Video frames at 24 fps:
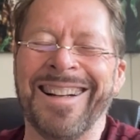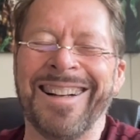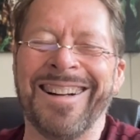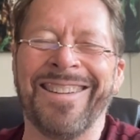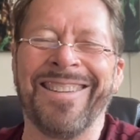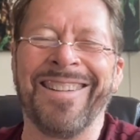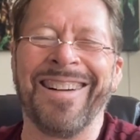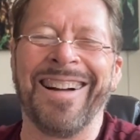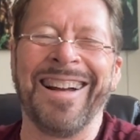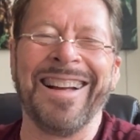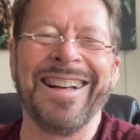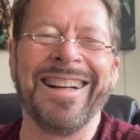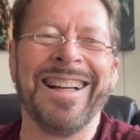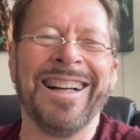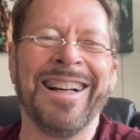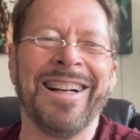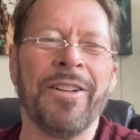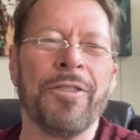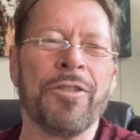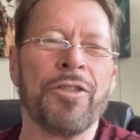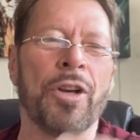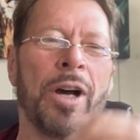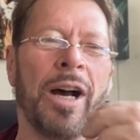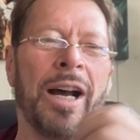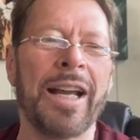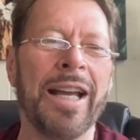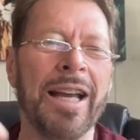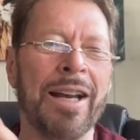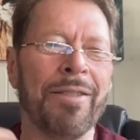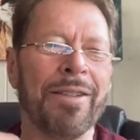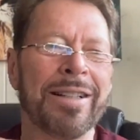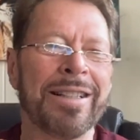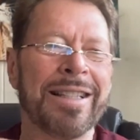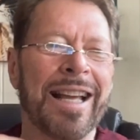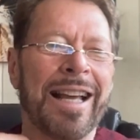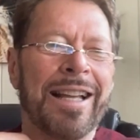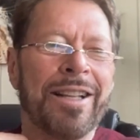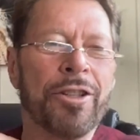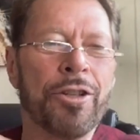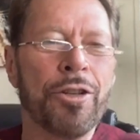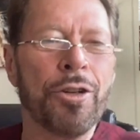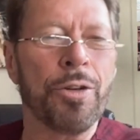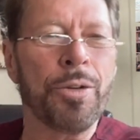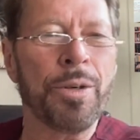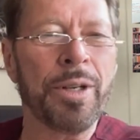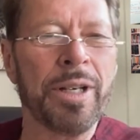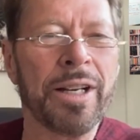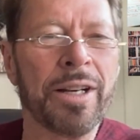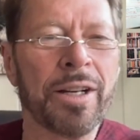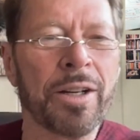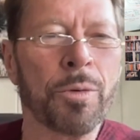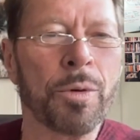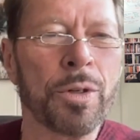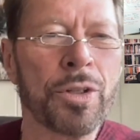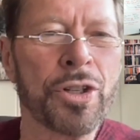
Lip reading: Right. I have a tattoo here,